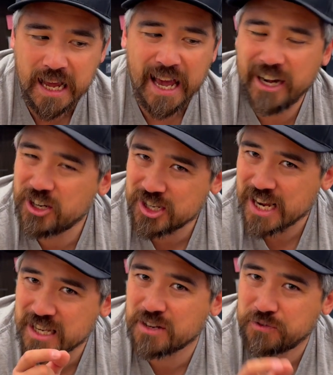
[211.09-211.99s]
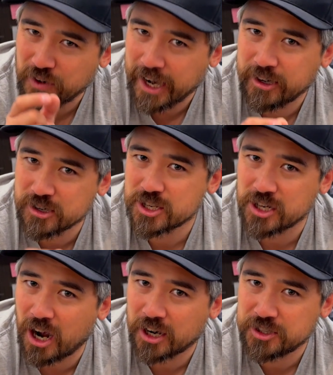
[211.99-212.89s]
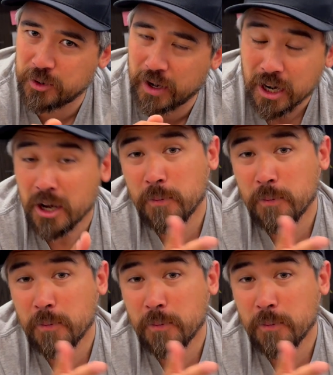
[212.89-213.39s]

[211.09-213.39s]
And it just has a finer stock to it.